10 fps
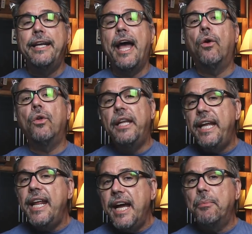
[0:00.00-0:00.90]
Now,
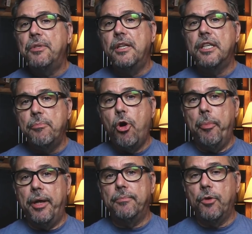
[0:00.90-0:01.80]
leading up to this
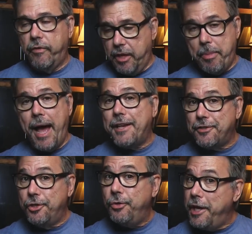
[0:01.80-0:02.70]
moment, over the
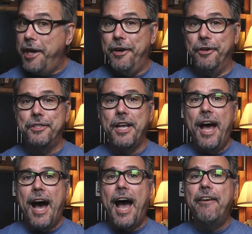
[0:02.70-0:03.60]
past two years,
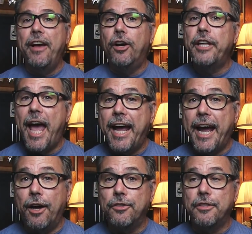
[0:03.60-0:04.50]
I've held
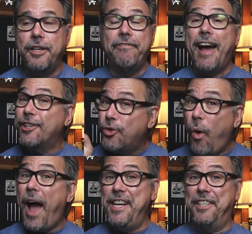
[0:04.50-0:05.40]
hangouts, in fact,
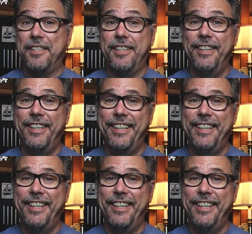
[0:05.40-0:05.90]
twice,